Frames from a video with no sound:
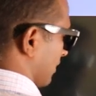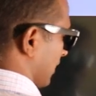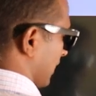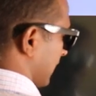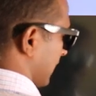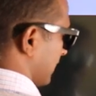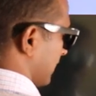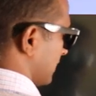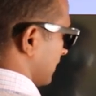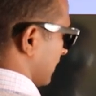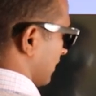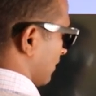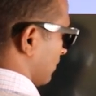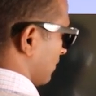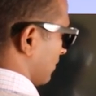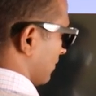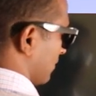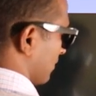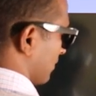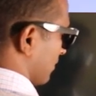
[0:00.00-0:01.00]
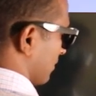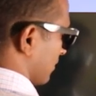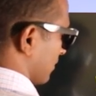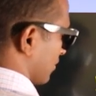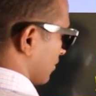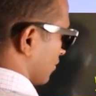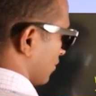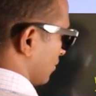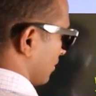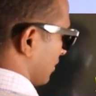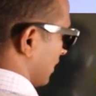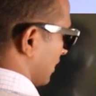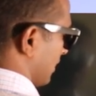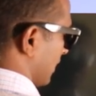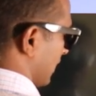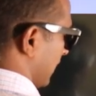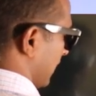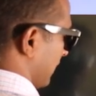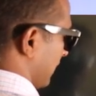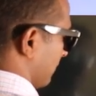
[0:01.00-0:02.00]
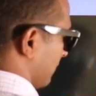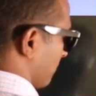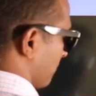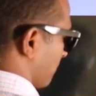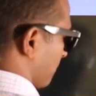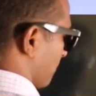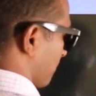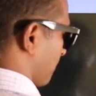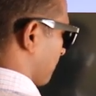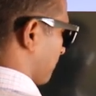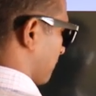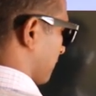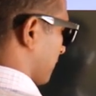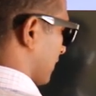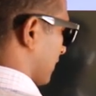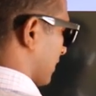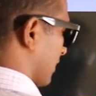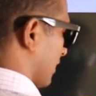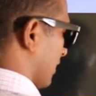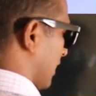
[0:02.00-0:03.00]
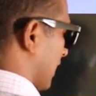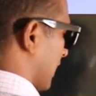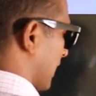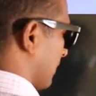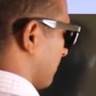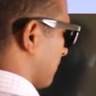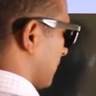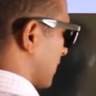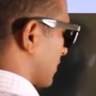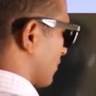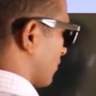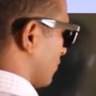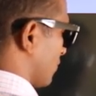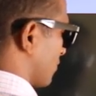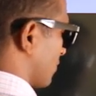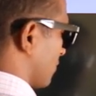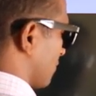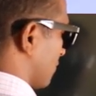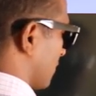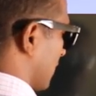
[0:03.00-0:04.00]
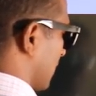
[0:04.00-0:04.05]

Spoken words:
take 0, so 30. A number close to